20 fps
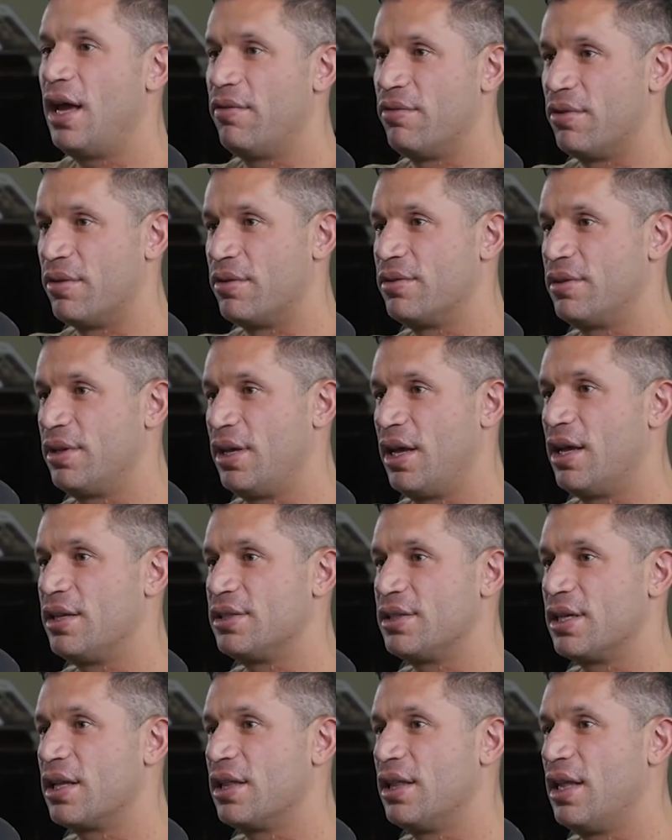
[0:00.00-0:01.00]
A level. Yeah, yeah. Yeah, it's
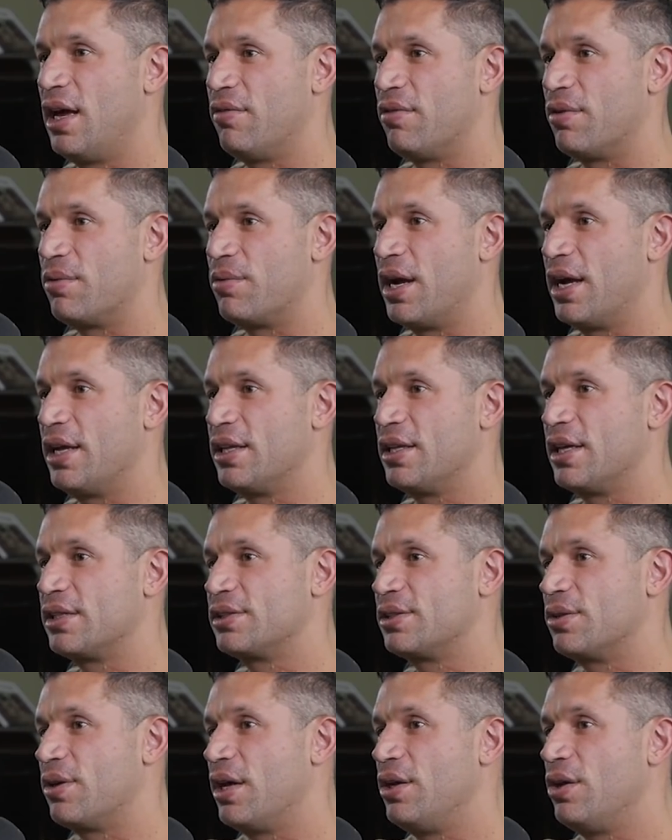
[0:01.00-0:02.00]
like a level, right? Like,
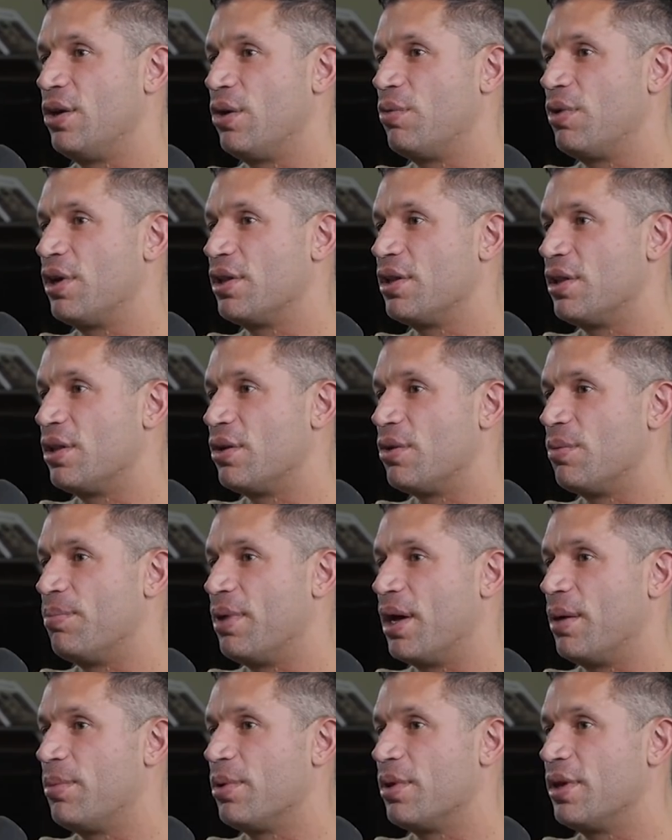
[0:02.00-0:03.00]
so I know where the little
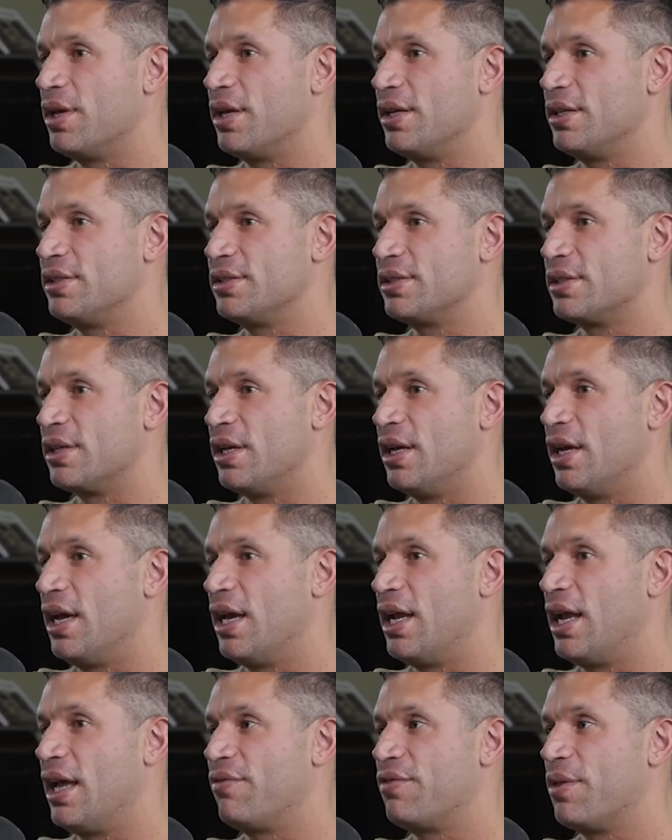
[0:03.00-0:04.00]
bubble is. Yeah.
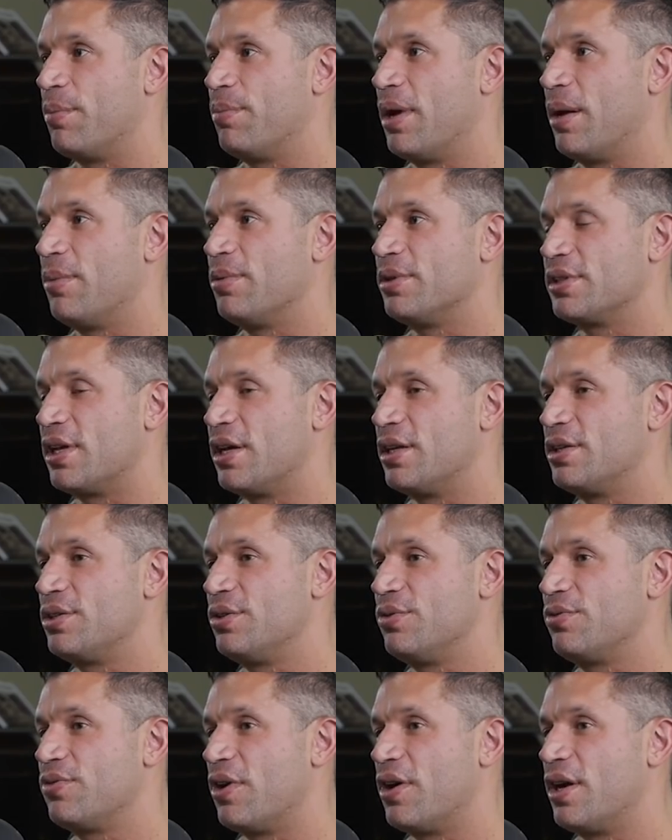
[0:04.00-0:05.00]
And if the bubble's on
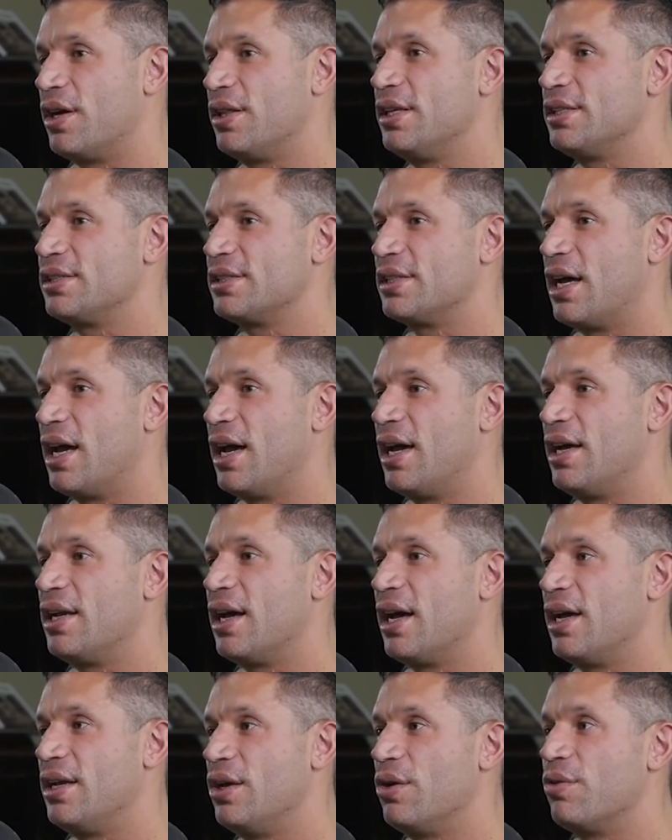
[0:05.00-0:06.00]
too far on this side,
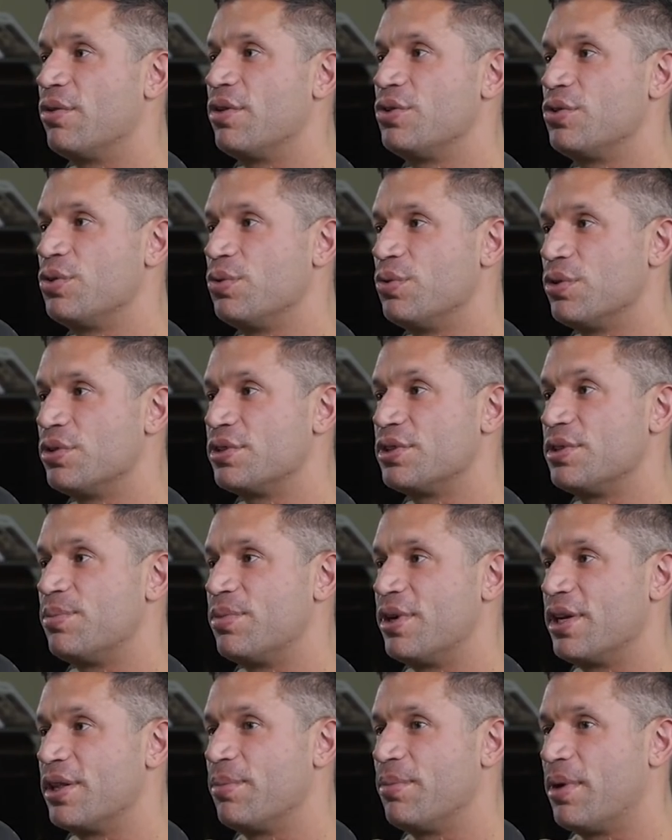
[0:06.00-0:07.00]
I know the tools to
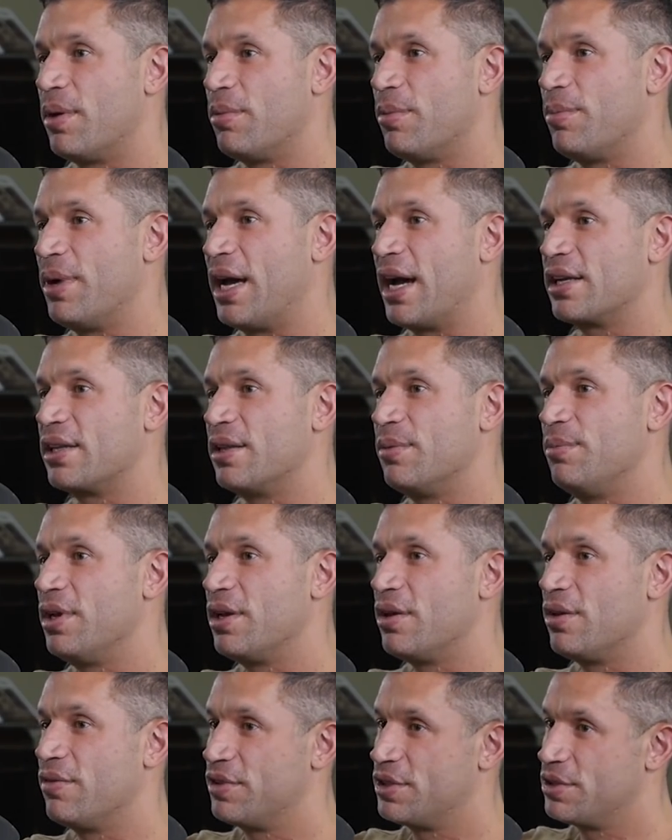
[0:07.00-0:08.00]
bring the bubble back to the
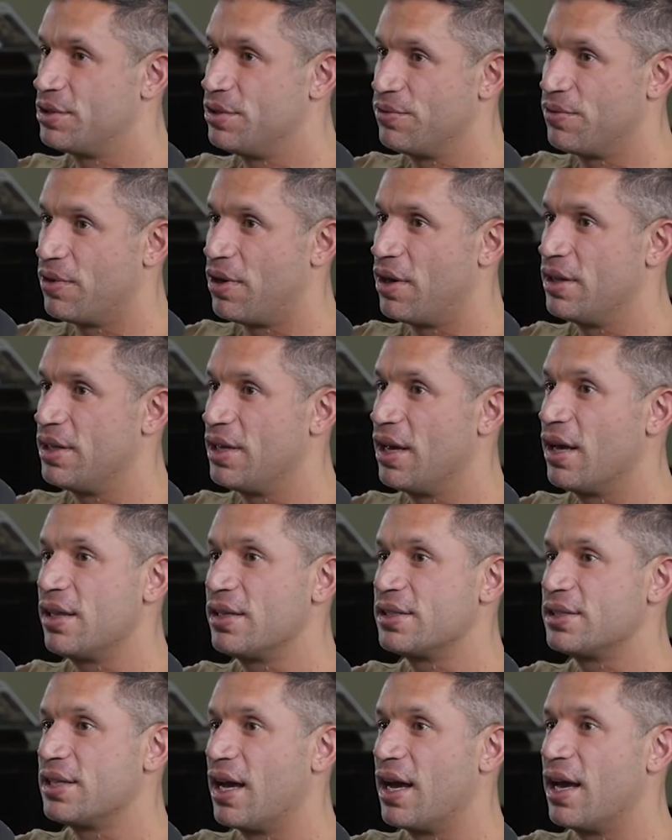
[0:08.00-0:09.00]
middle. If it's too far on the other
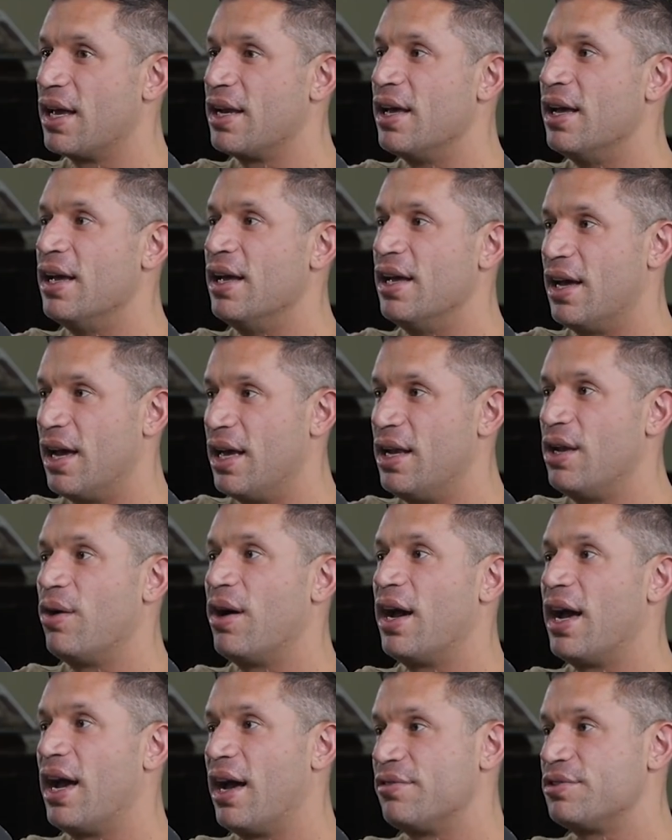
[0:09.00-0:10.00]
side, I know
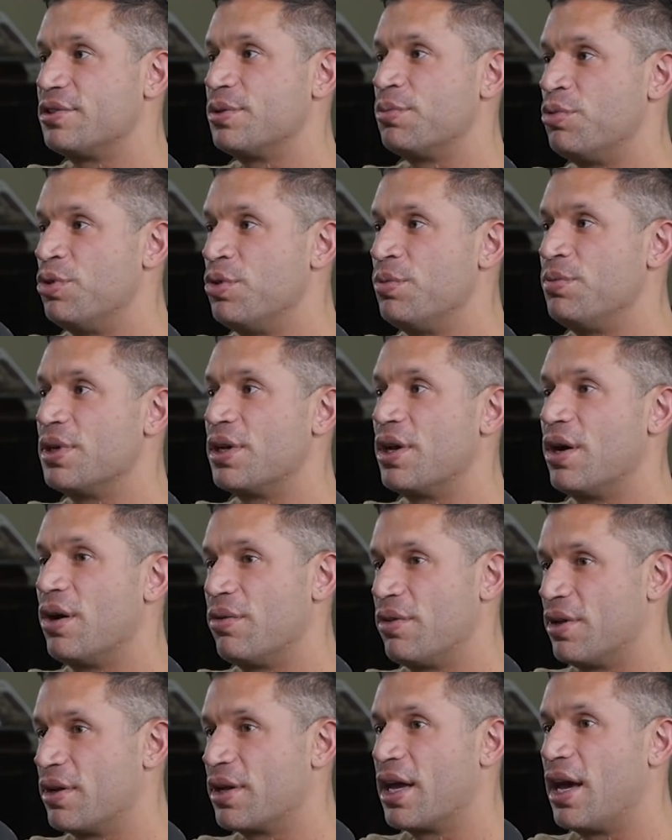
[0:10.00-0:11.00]
I have some room to
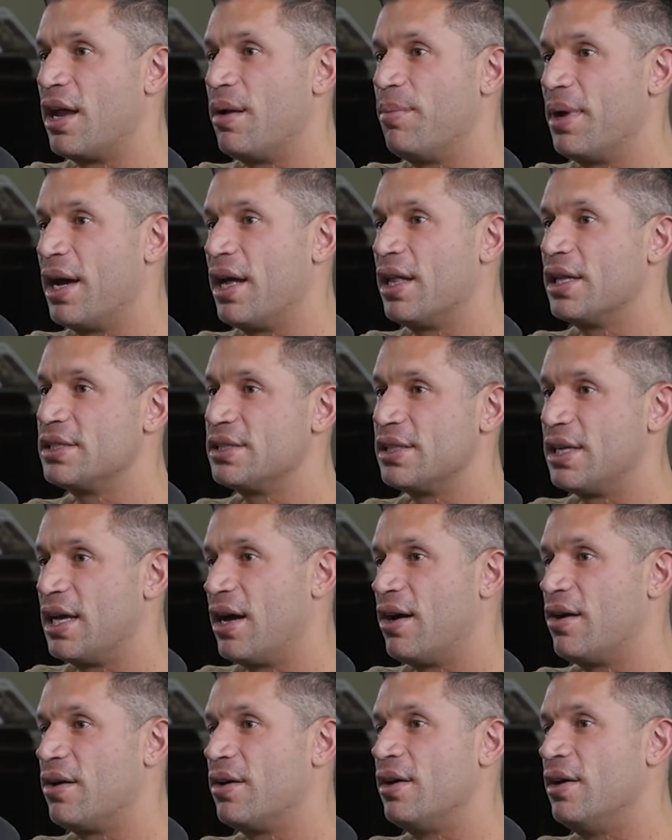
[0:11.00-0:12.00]
go to kind of balance it
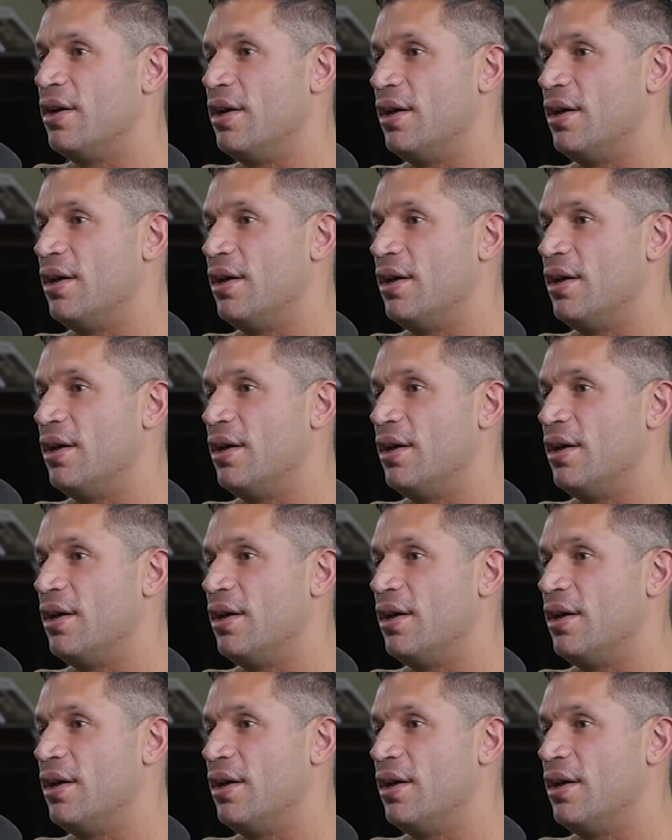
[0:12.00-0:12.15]
out